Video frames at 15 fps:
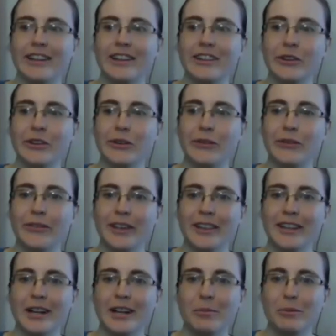in the thing
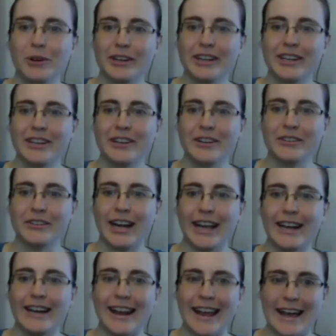that I'm working on
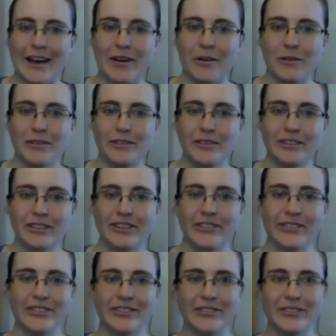right now,
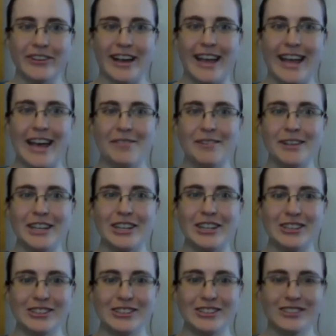I have like
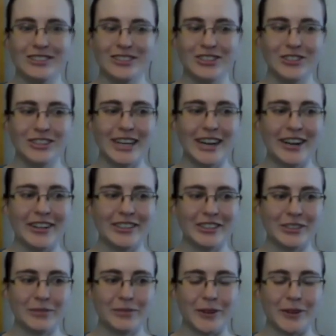two
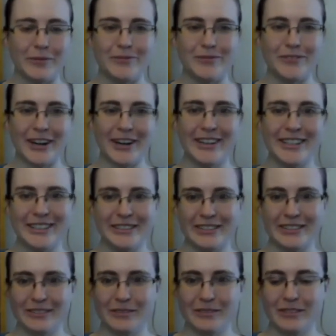characters from
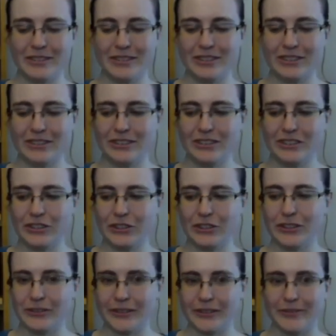two
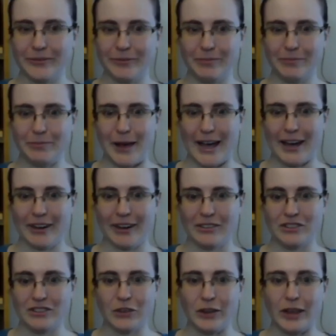different
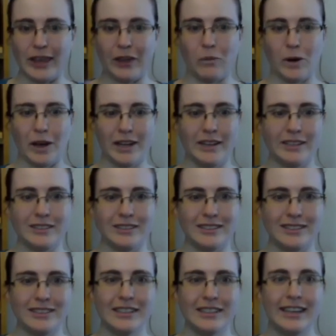backgrounds. So like one
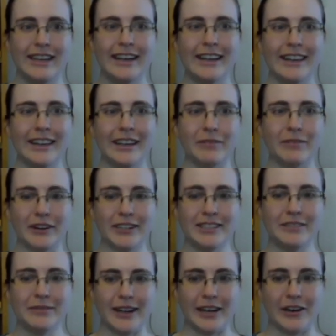is like very
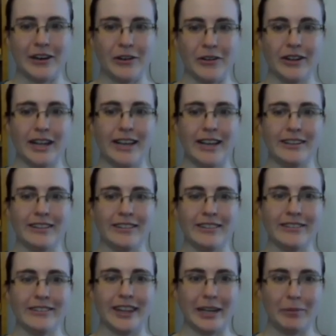devout and
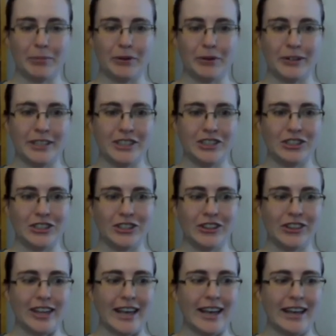like pretty sure
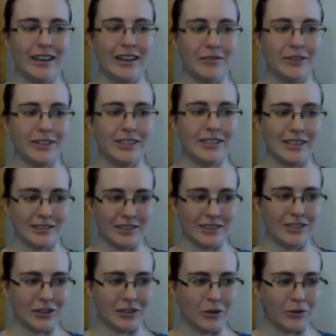that if he
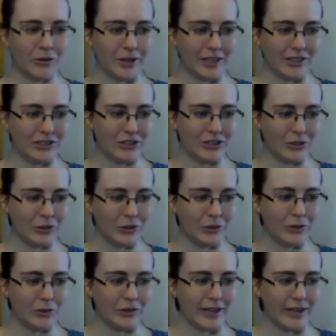doesn't go into